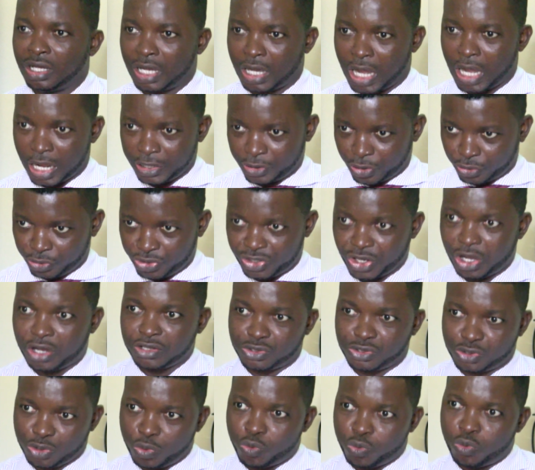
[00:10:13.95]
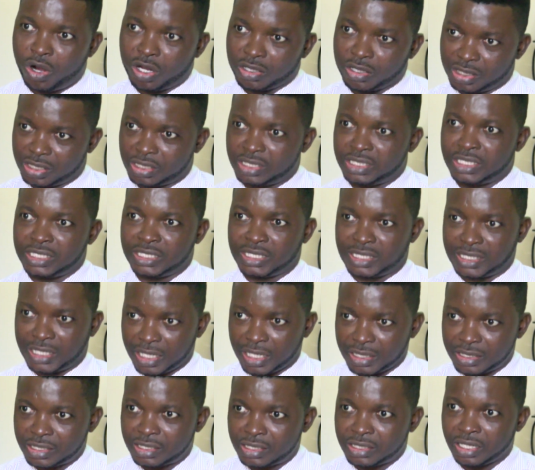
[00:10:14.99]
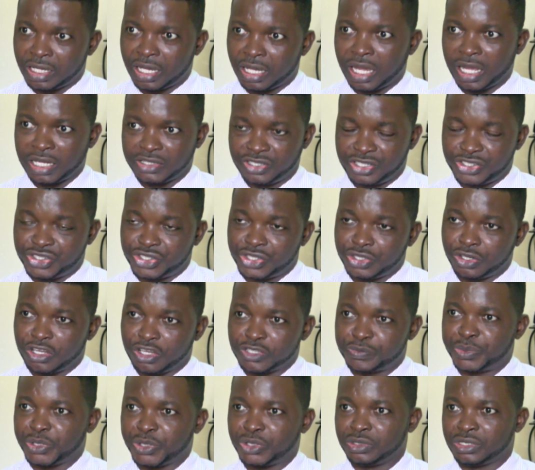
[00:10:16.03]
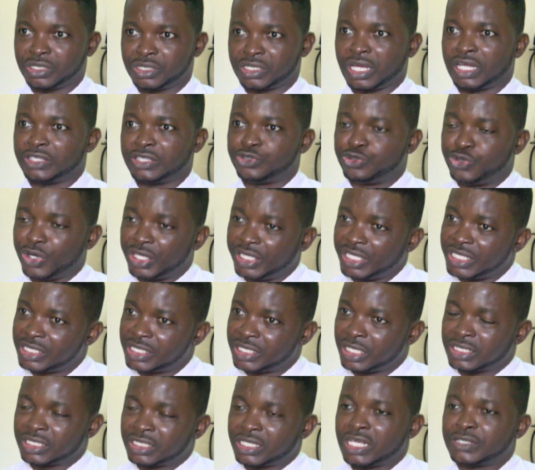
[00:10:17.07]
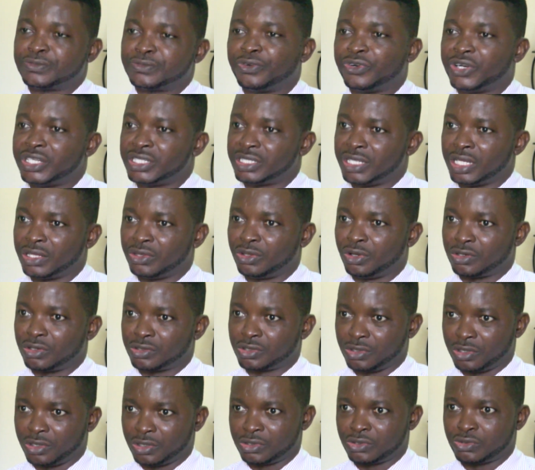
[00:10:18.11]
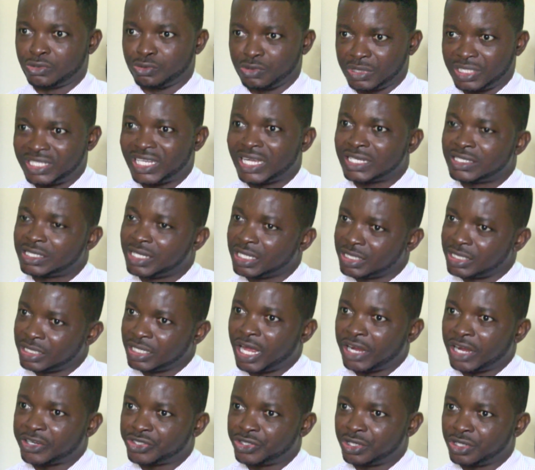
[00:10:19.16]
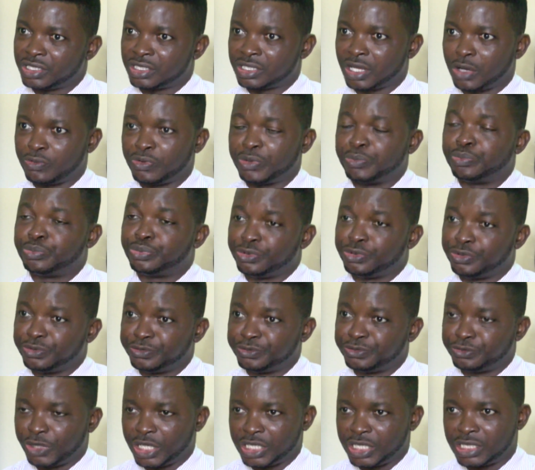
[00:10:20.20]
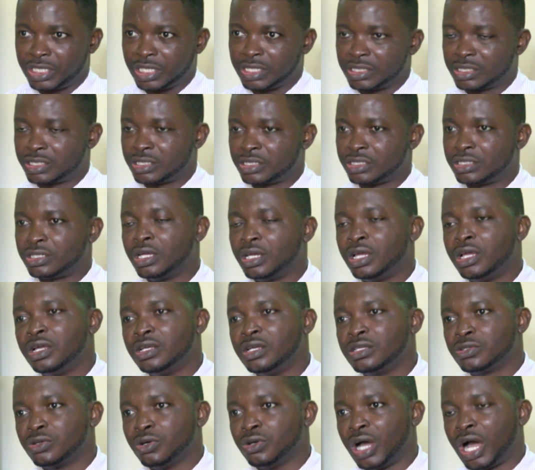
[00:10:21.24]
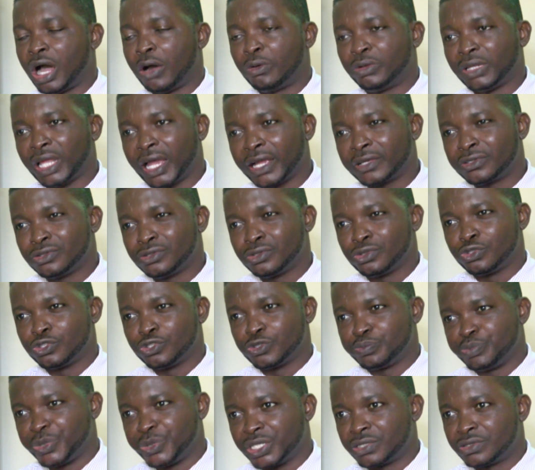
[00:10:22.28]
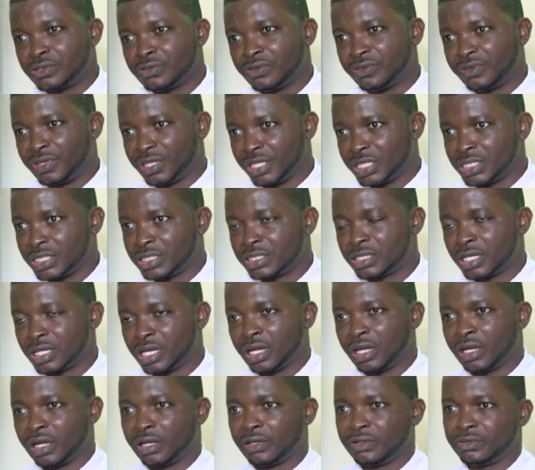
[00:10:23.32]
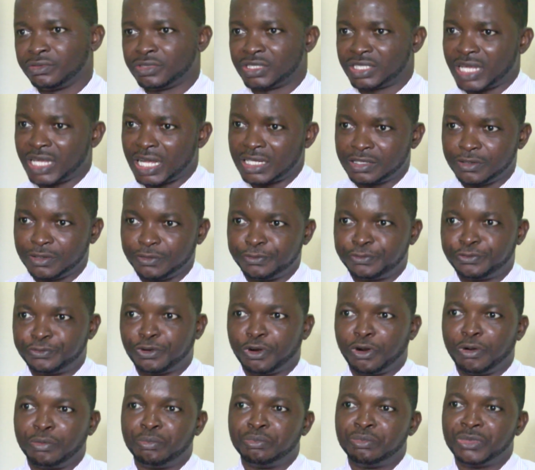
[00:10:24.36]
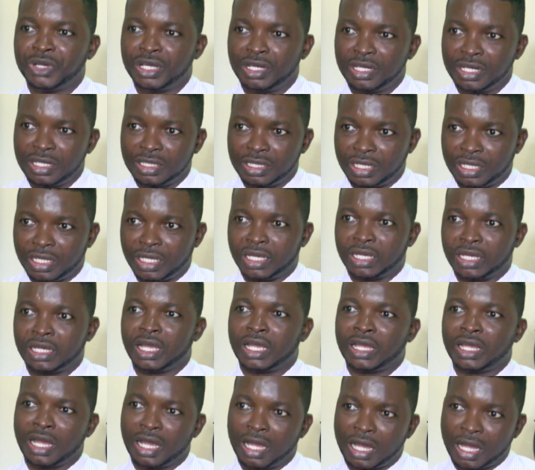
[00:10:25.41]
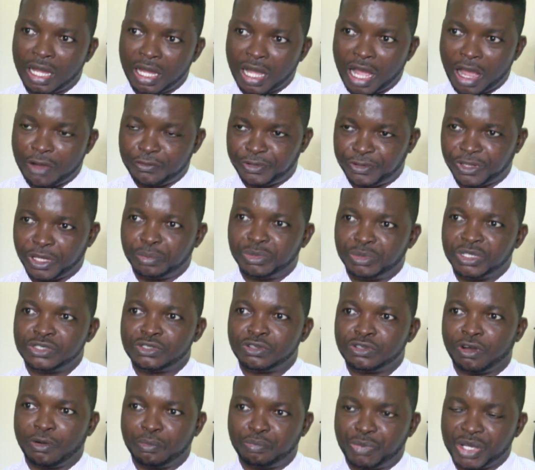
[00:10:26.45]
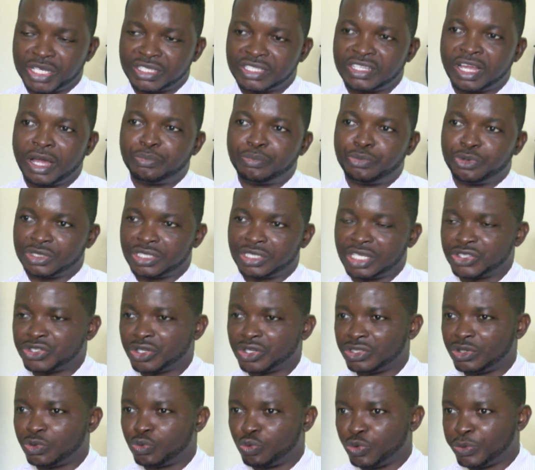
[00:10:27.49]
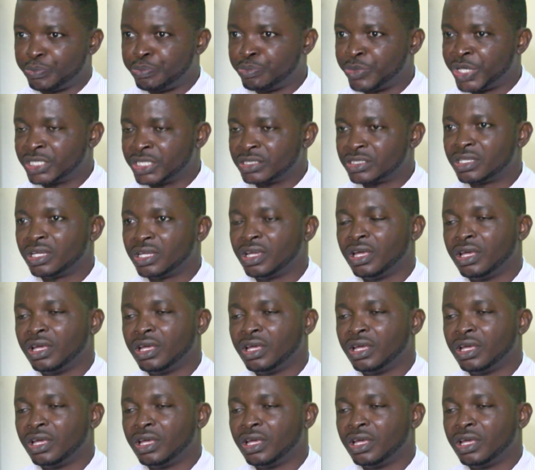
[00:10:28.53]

And they also want the state teaching hospitals and training centers for resident doctors to take certain actions that will improve residency. So I would like you to speak to this, starting from the availability of personal protection equipment.